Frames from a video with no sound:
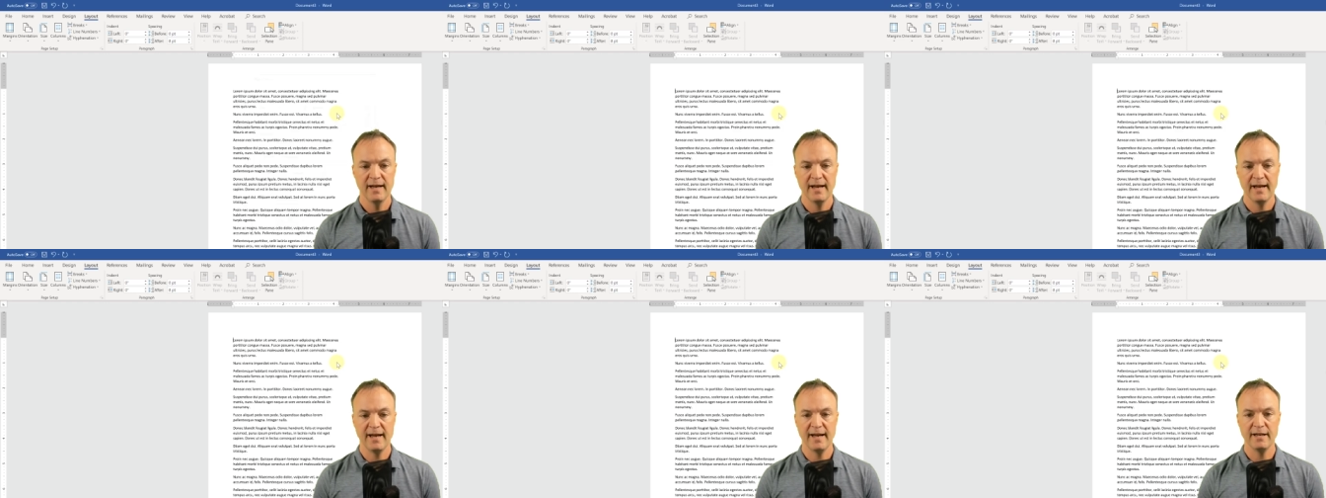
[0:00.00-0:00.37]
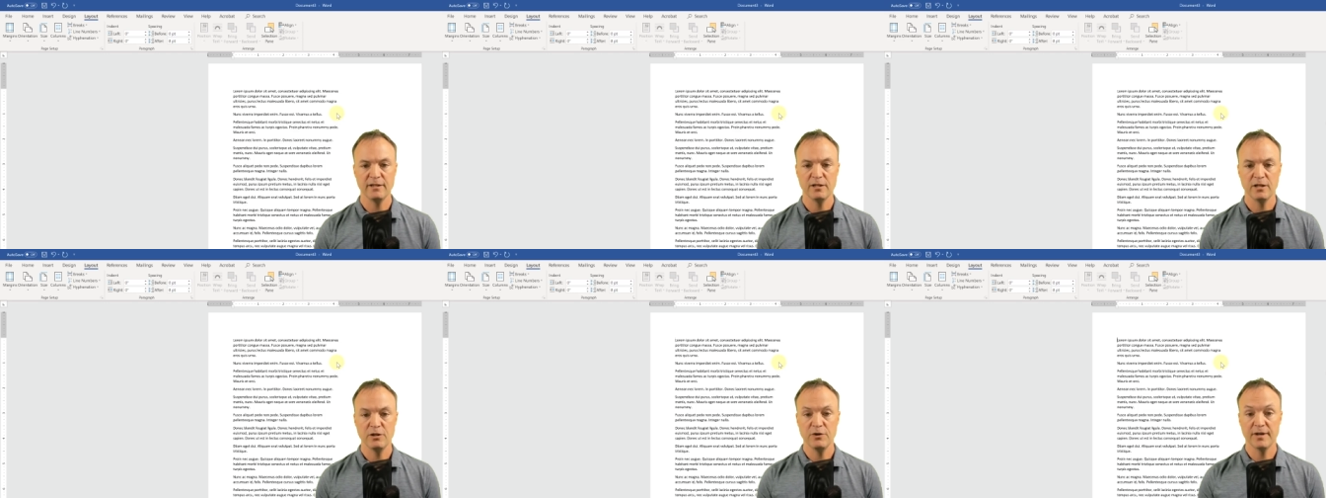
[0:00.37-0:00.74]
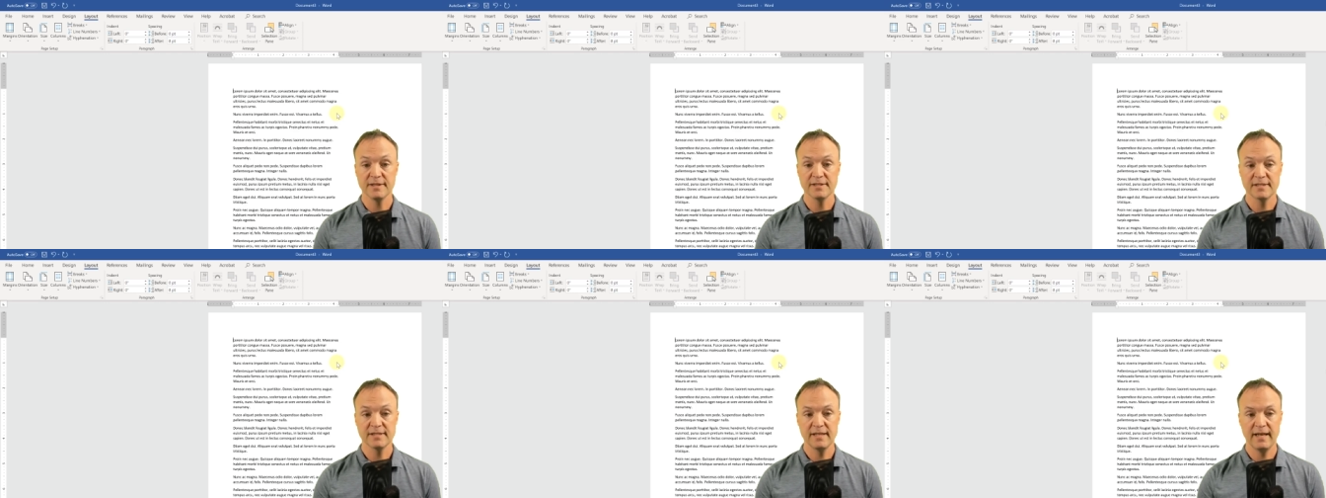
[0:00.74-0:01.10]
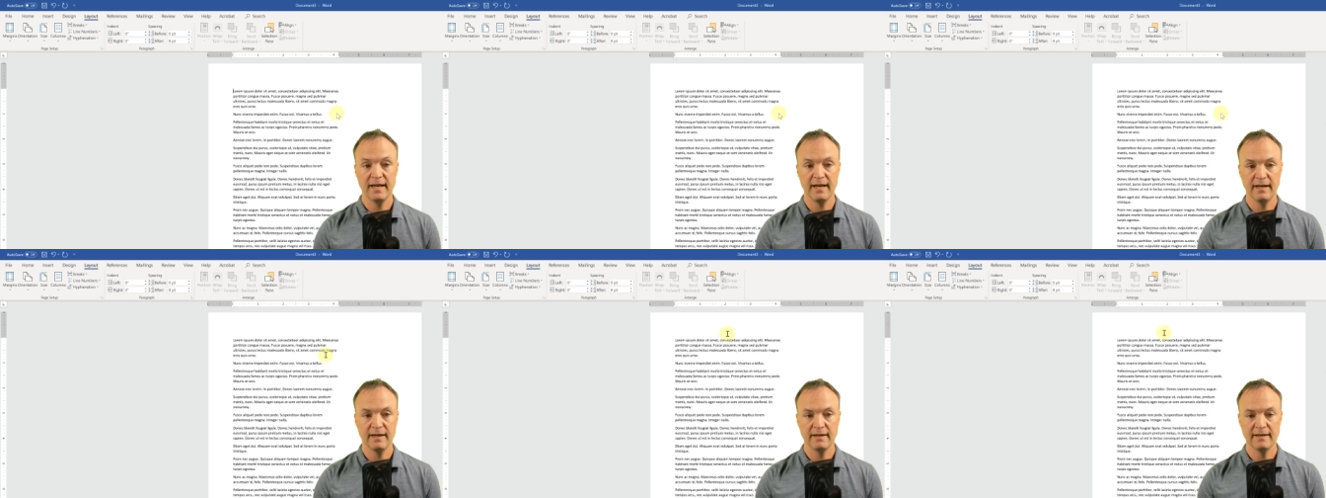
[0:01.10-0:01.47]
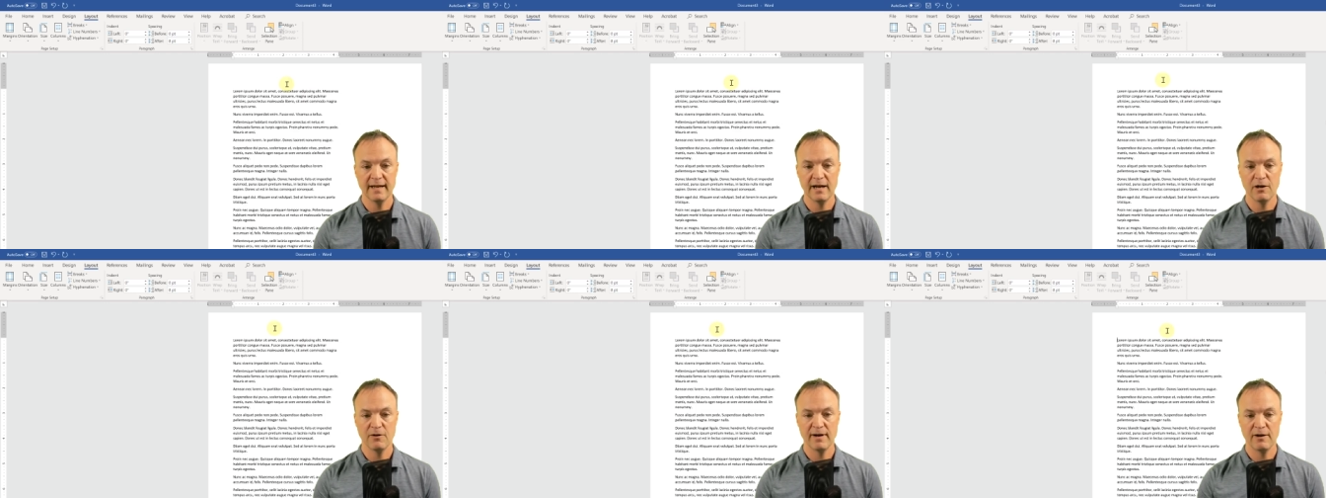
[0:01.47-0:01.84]
And you can see
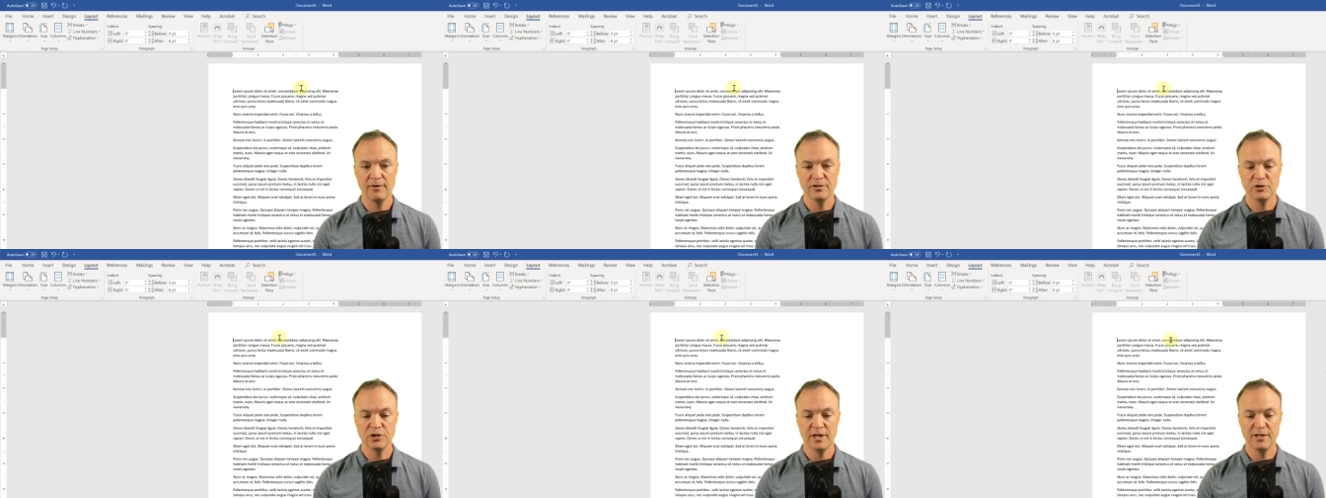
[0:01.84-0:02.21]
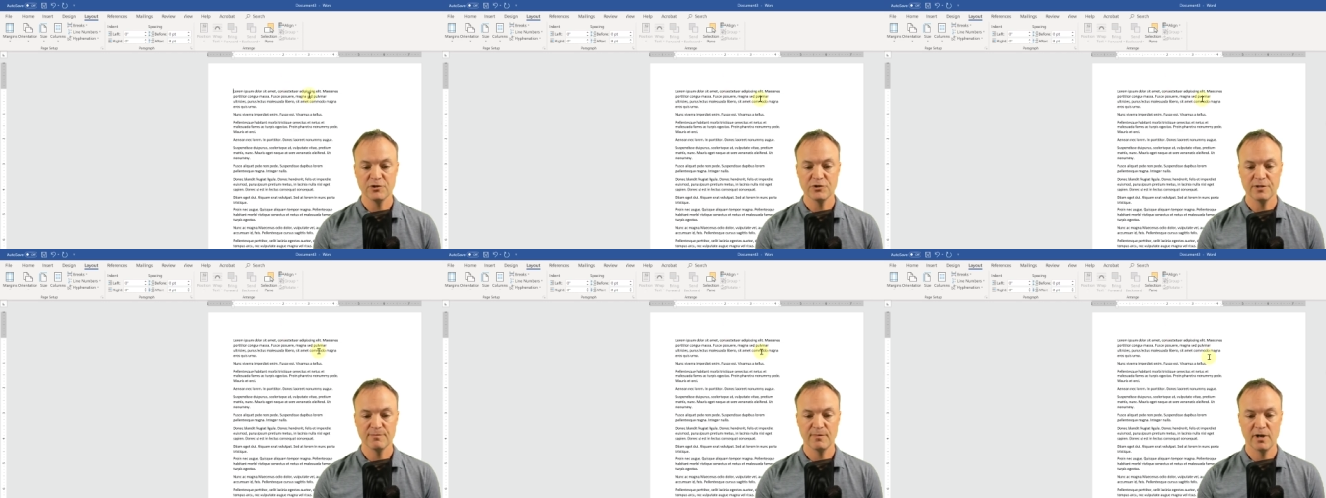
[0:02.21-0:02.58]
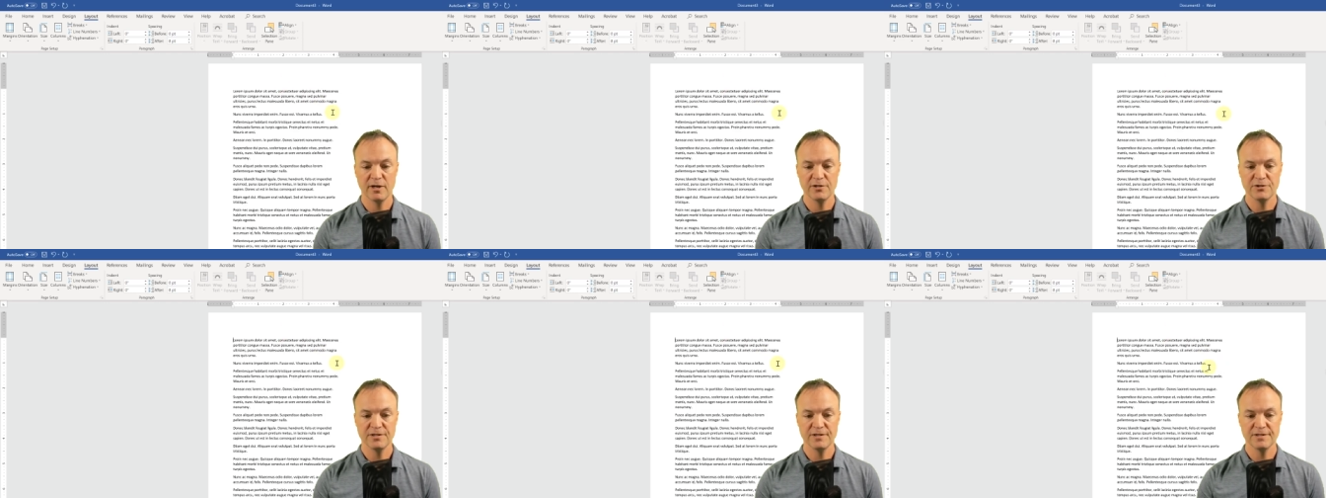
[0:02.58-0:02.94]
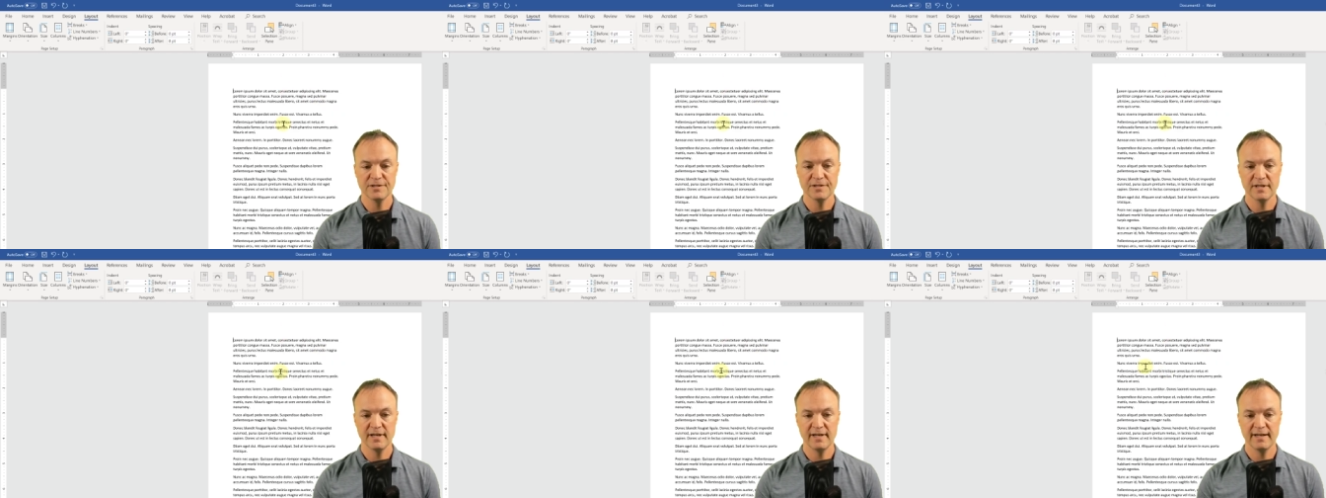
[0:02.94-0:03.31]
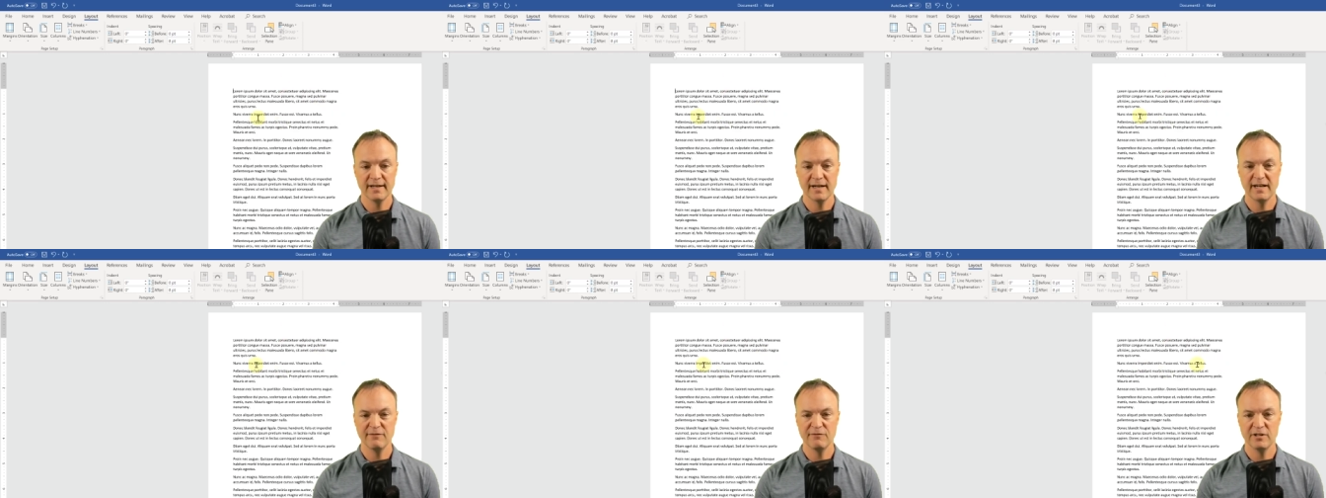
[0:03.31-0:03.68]
now how it changed the margins,
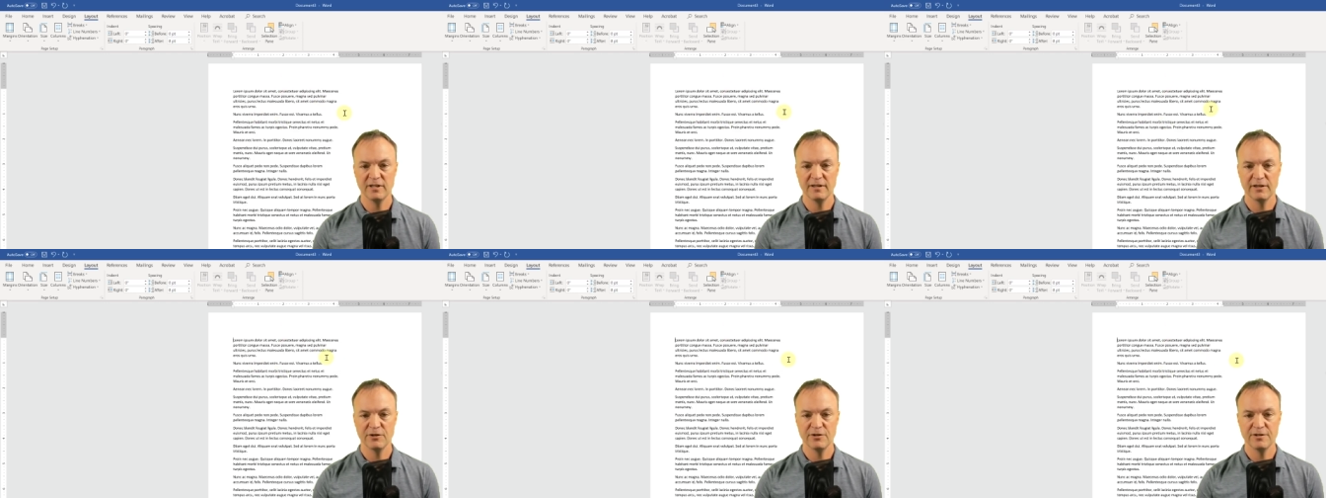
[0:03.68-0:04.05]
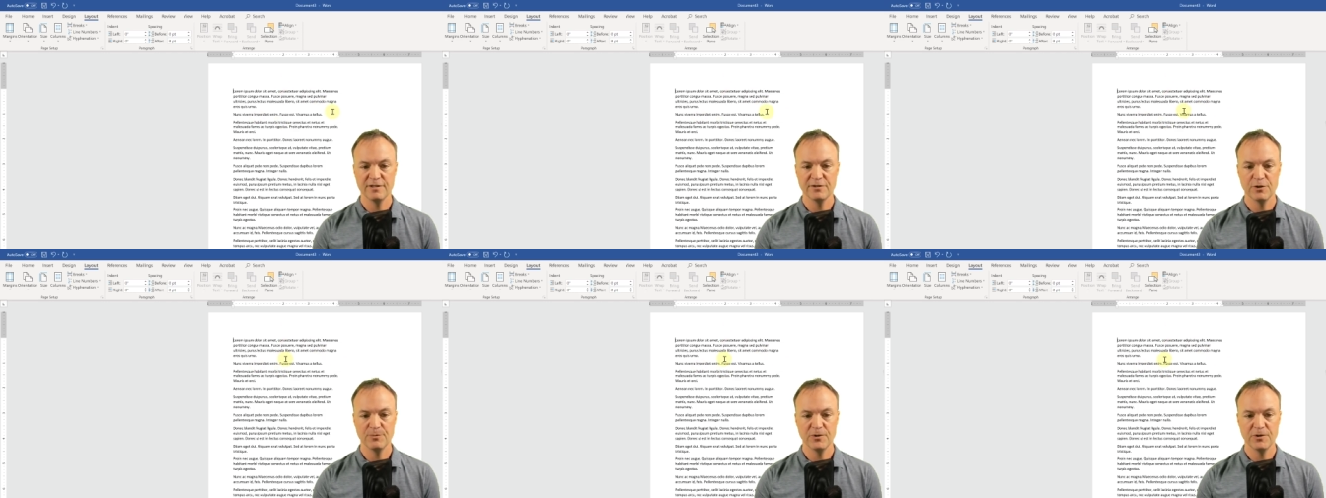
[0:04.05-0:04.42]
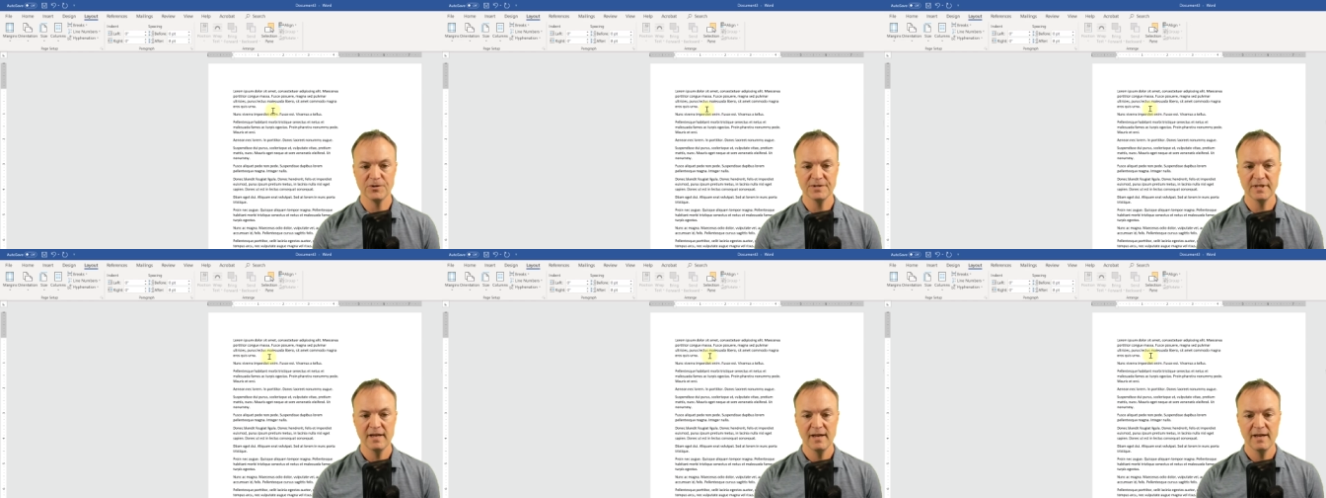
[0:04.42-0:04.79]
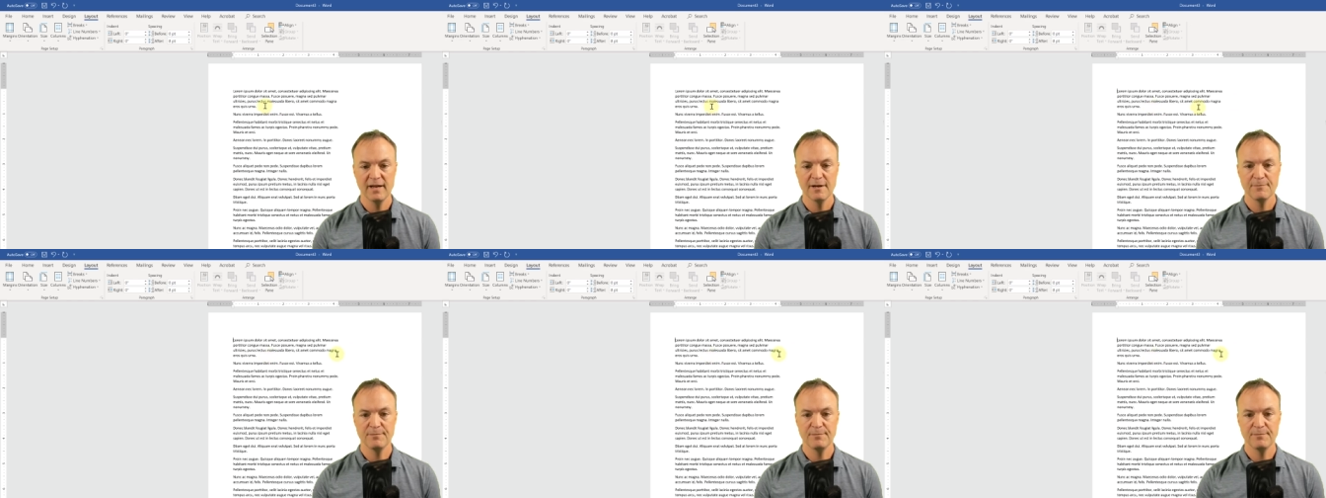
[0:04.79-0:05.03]
kind of in thirds almost.